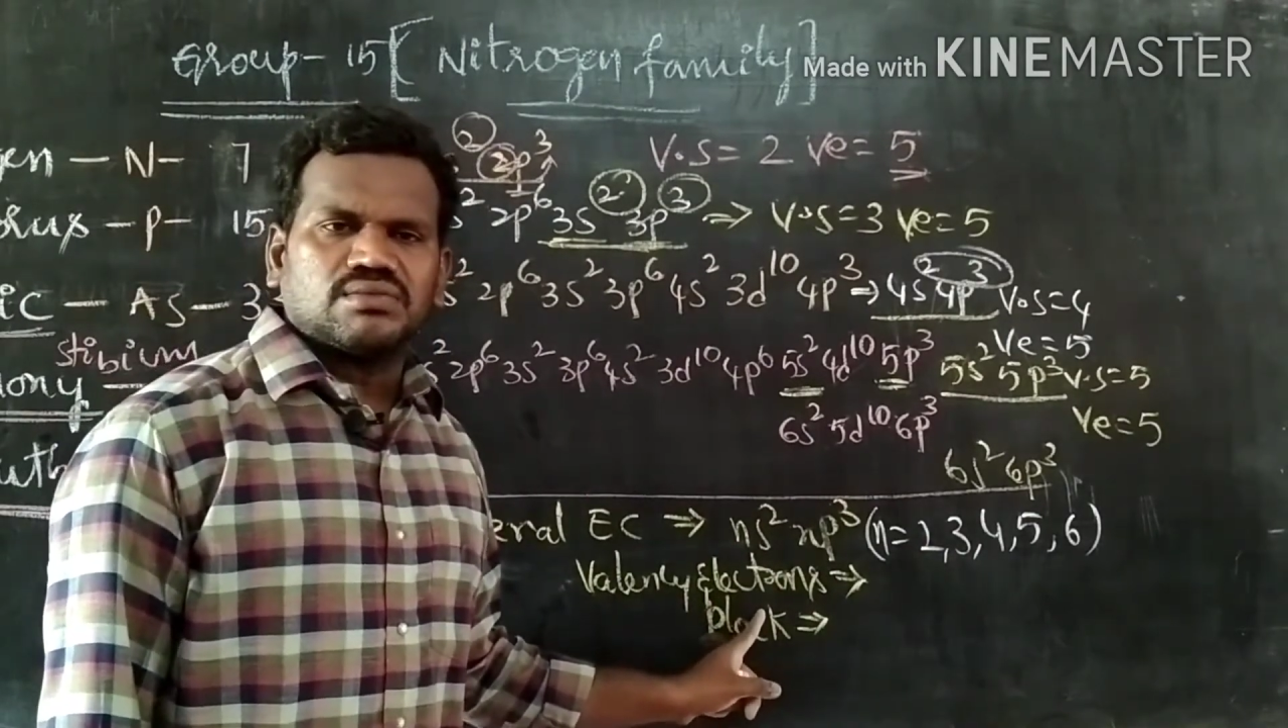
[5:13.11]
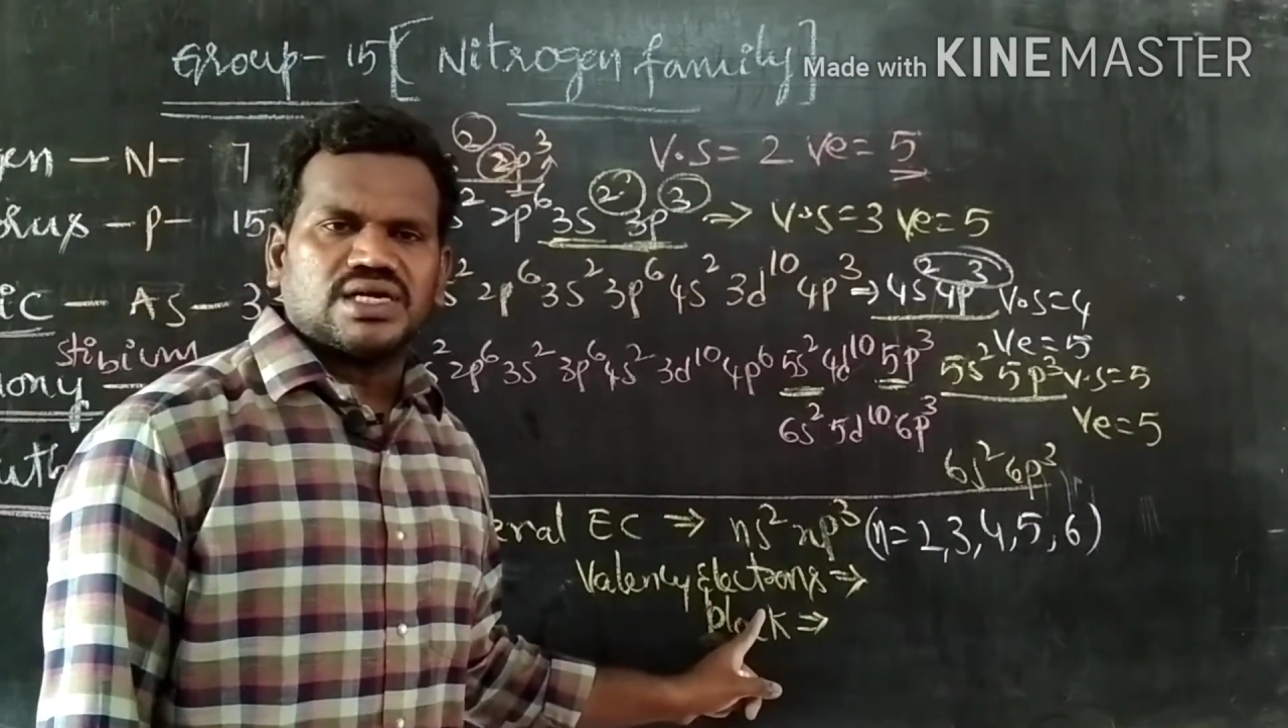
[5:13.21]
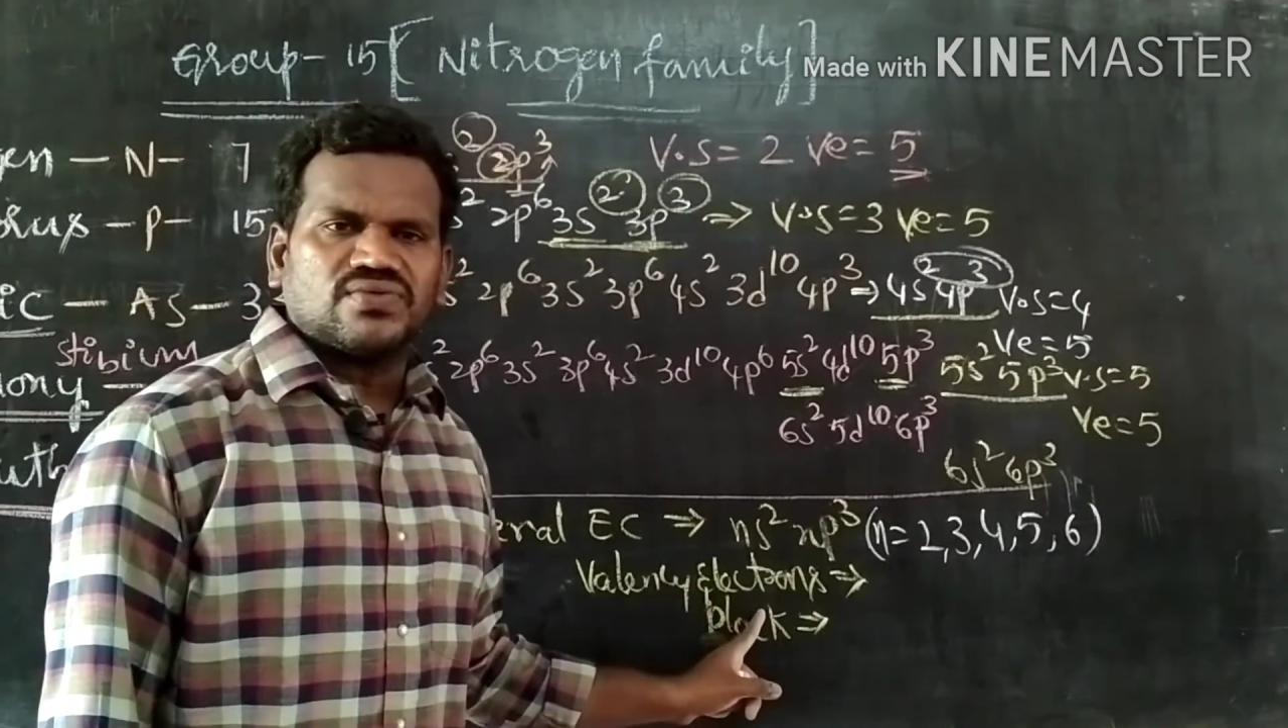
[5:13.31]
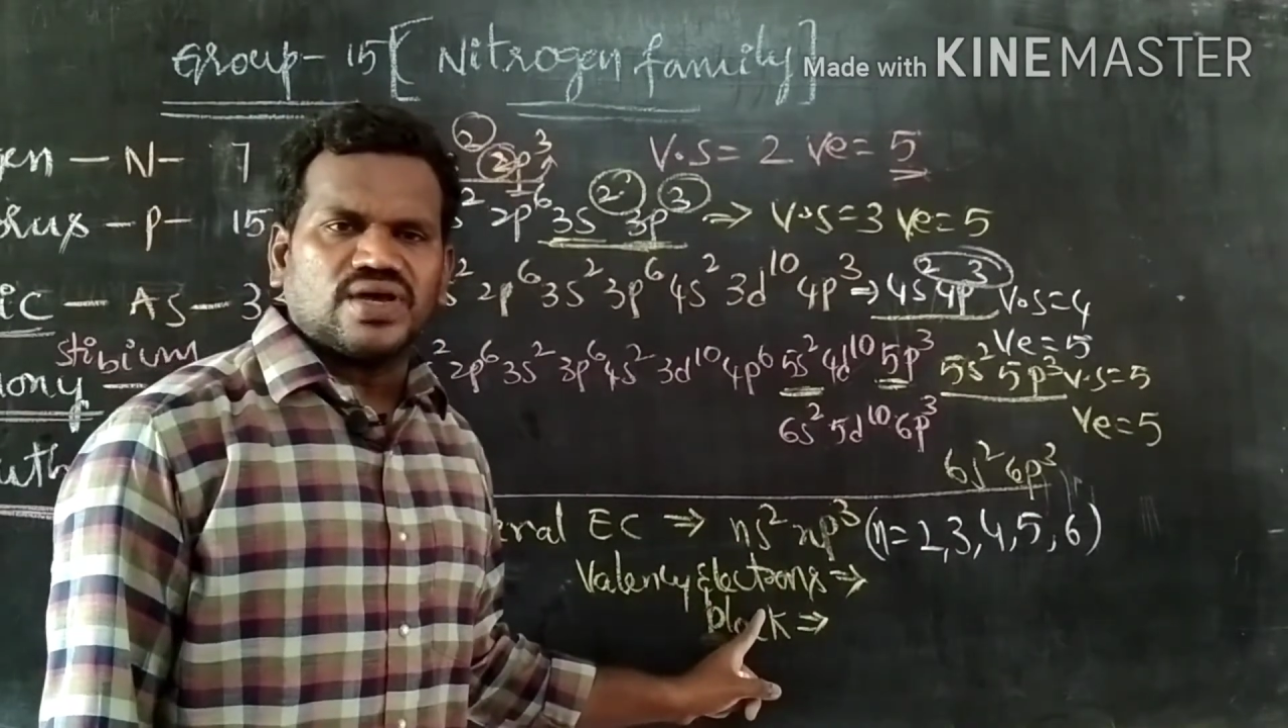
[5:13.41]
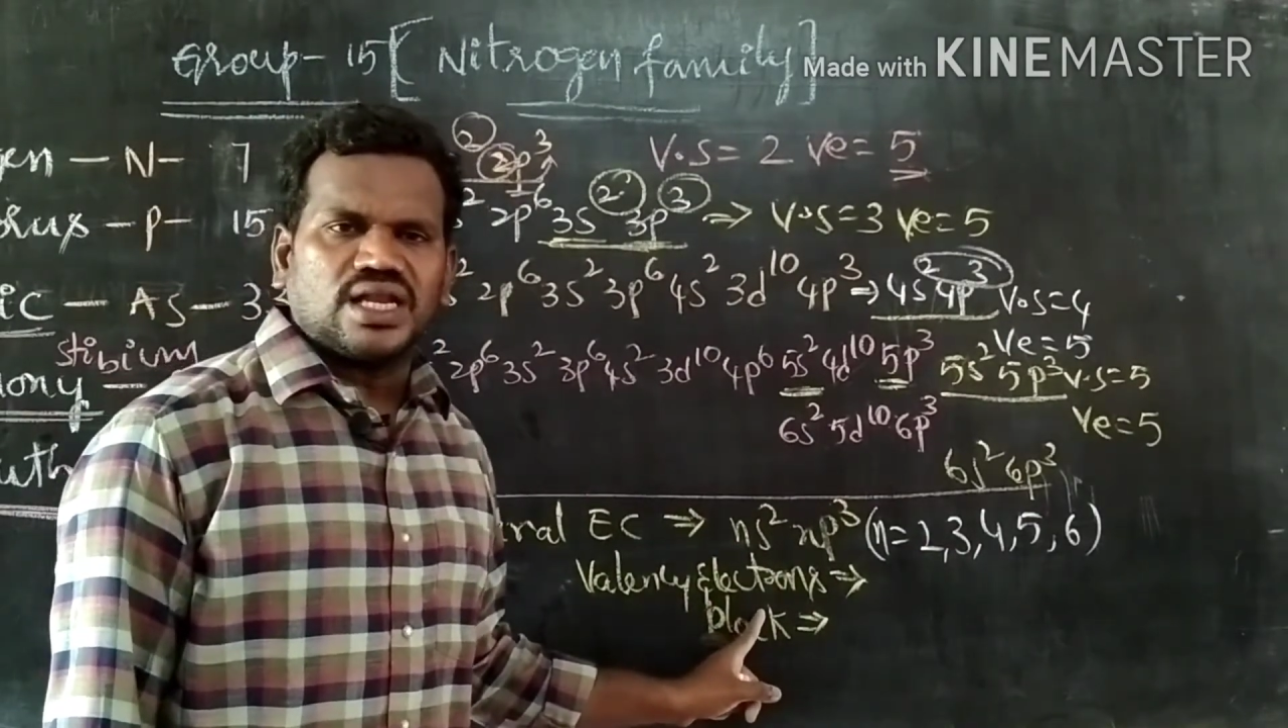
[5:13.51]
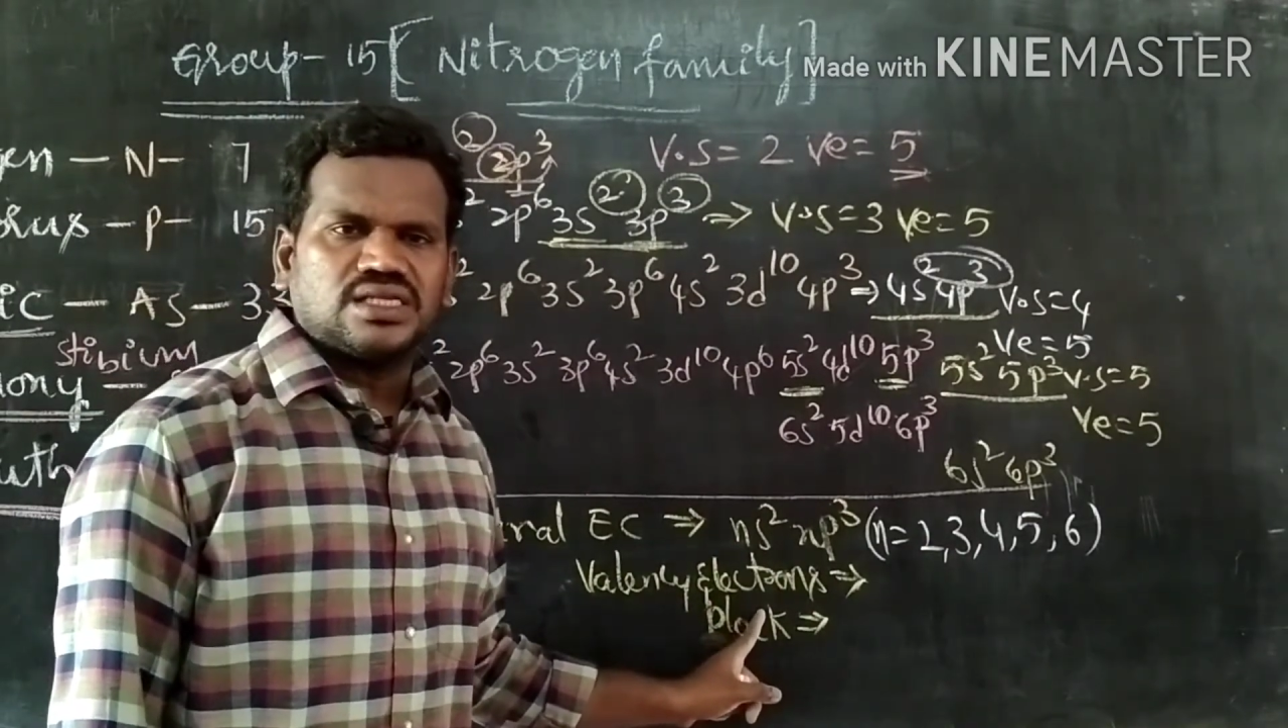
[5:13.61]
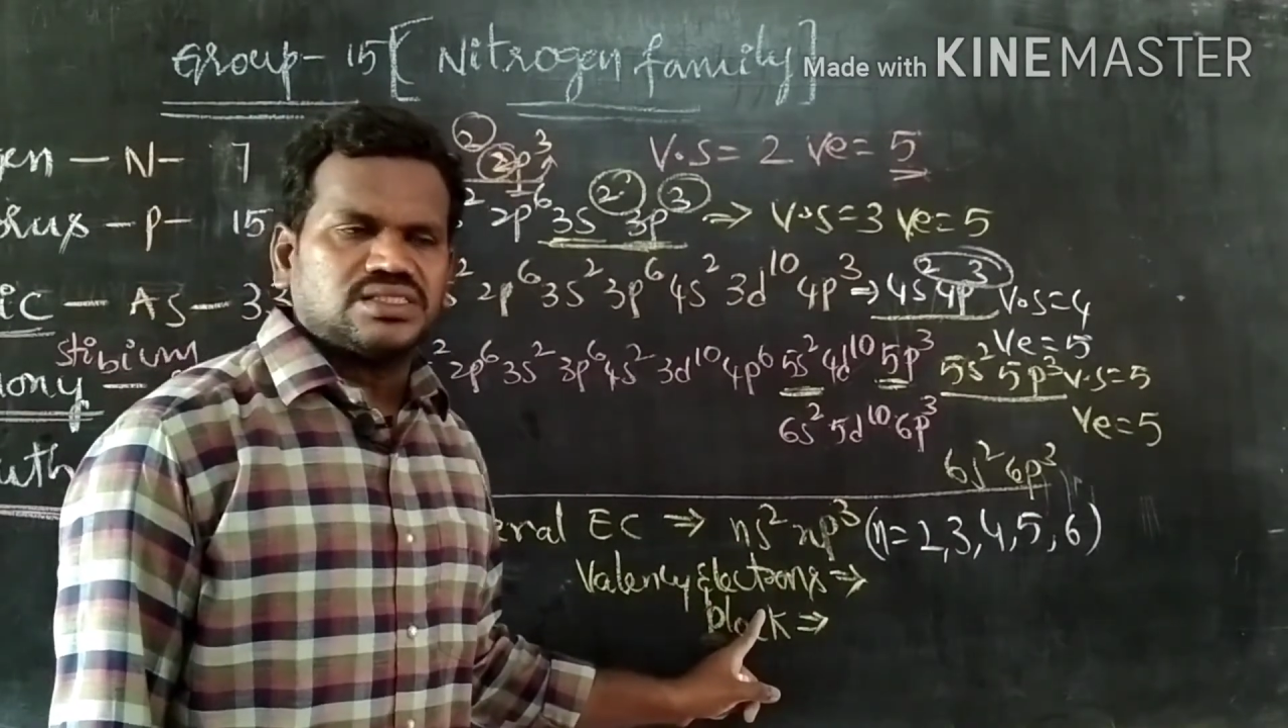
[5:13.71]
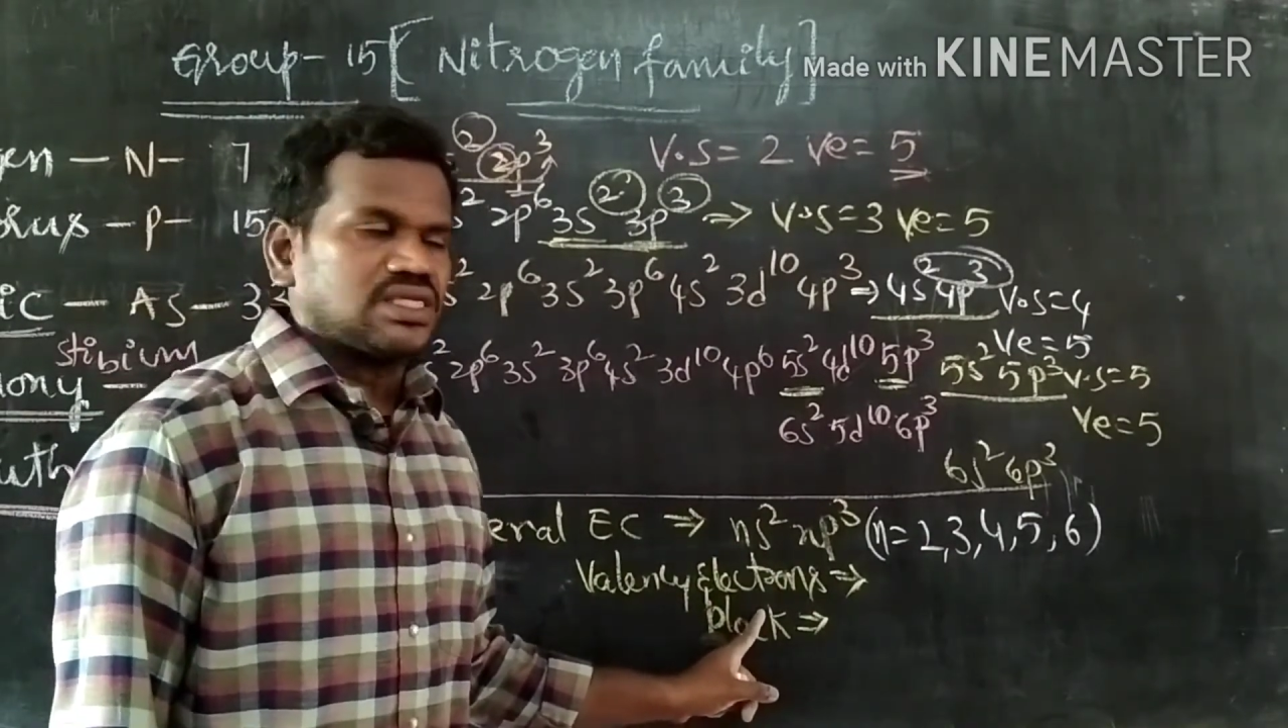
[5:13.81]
but valency